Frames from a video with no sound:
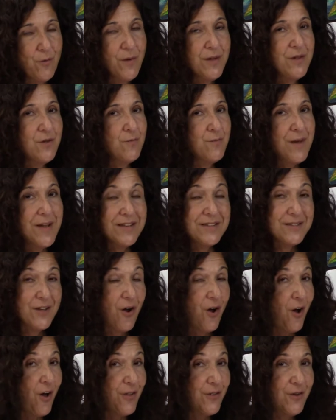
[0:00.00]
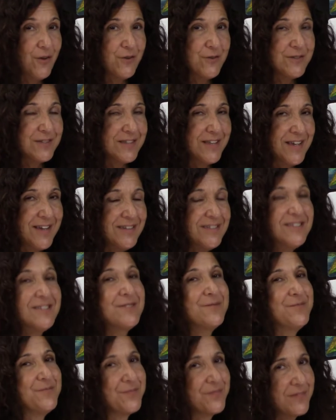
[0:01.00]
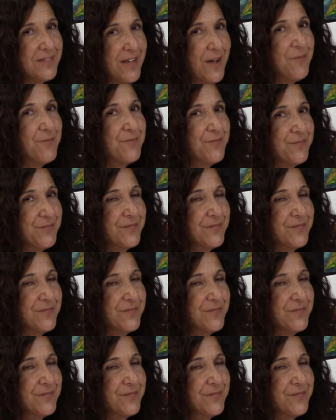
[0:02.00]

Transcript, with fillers: when you mix all those things, yep,